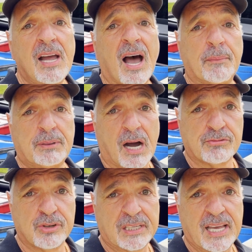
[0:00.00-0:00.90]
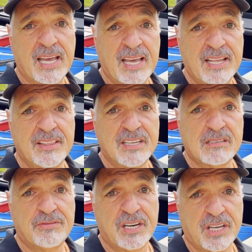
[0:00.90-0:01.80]
I'm covering it in this
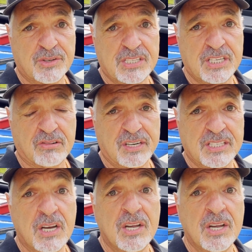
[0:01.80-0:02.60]
video series.